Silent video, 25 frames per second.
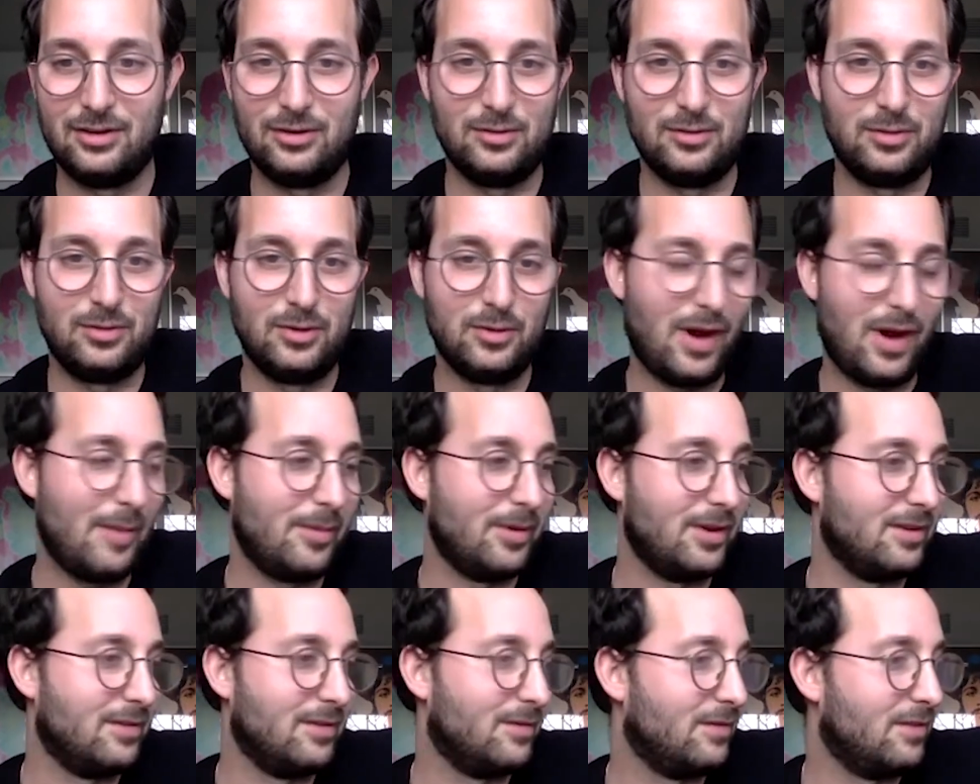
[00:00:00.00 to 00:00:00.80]
you
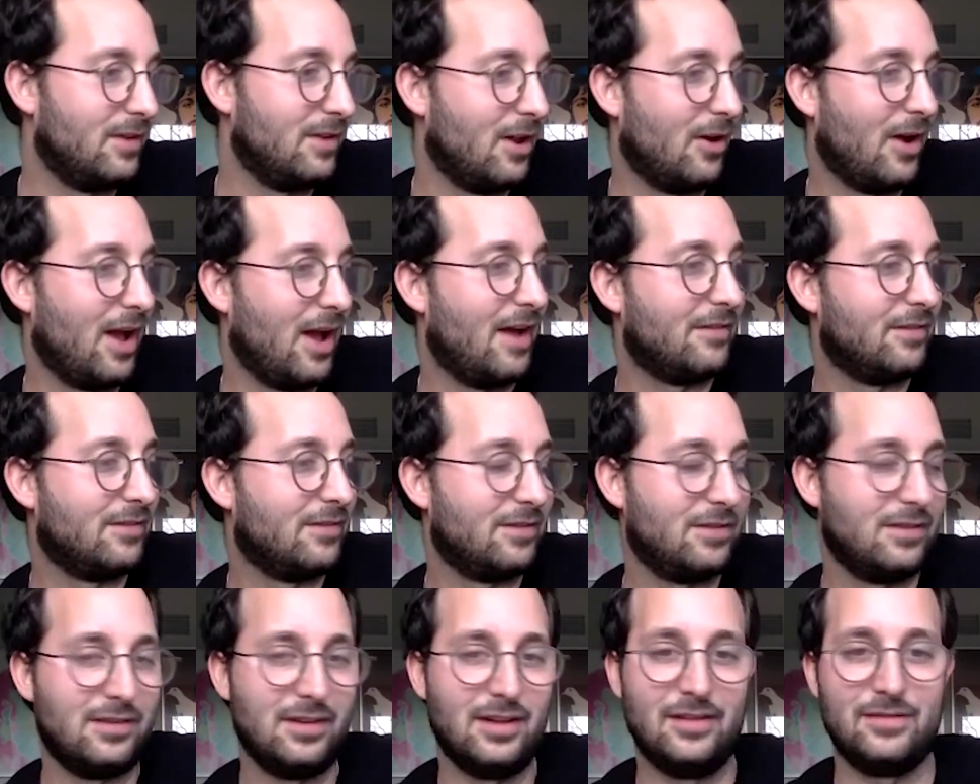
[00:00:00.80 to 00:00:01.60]
probably, have,
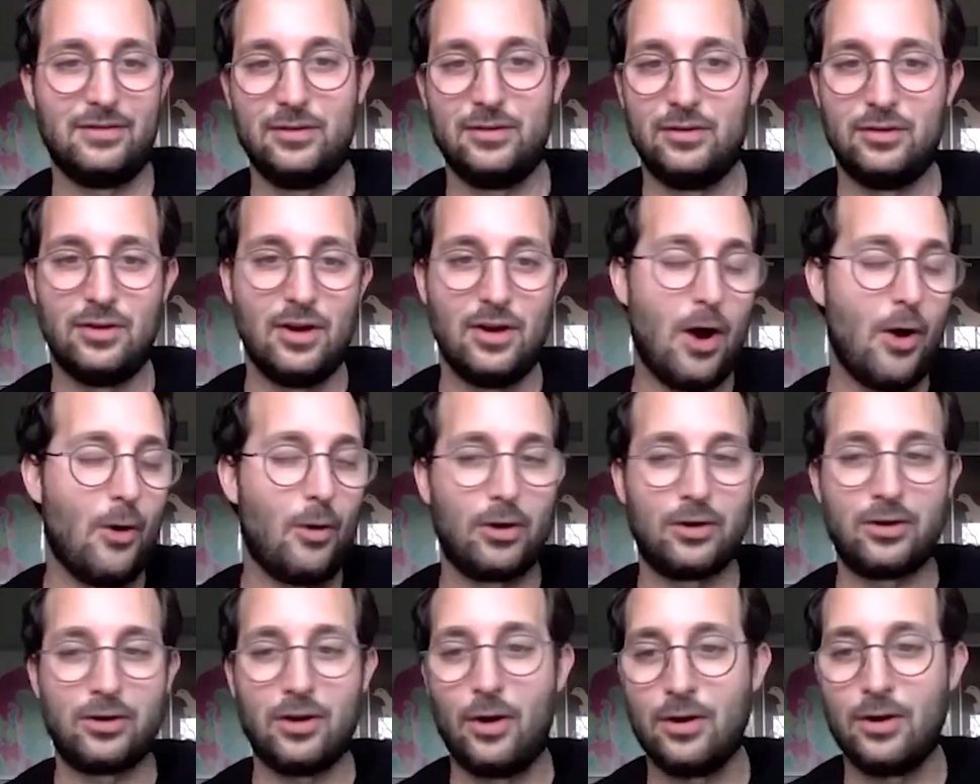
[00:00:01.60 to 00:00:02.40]
if you know or
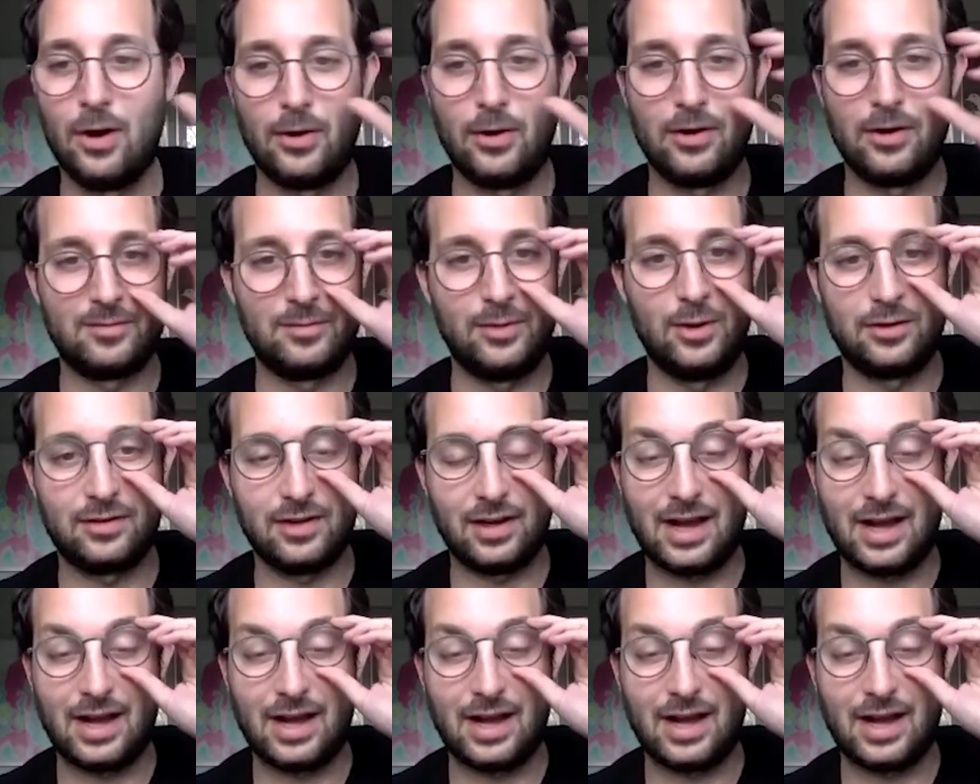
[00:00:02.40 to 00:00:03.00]
don't know his music.